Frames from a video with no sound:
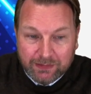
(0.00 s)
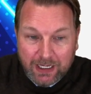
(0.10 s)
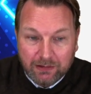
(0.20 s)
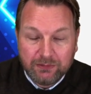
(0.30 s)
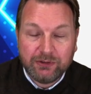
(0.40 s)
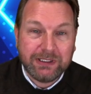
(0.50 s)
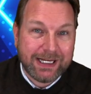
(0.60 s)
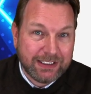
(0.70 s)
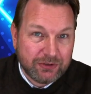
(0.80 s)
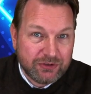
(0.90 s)
Now, if you
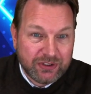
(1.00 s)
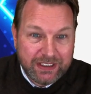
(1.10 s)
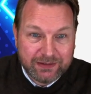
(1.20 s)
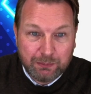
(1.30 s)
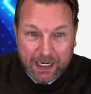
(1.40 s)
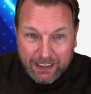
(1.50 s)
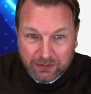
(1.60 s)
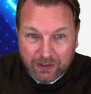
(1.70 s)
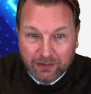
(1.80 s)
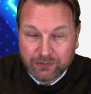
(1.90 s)
like to change
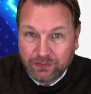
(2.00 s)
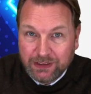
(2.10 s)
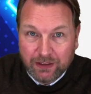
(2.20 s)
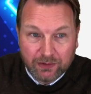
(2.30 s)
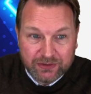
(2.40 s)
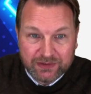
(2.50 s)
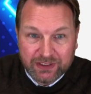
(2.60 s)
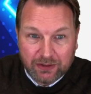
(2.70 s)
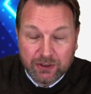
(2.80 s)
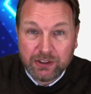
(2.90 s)
background videos,
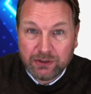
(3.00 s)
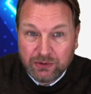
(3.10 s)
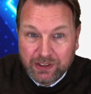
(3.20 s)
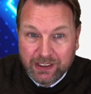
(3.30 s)
etc., you can do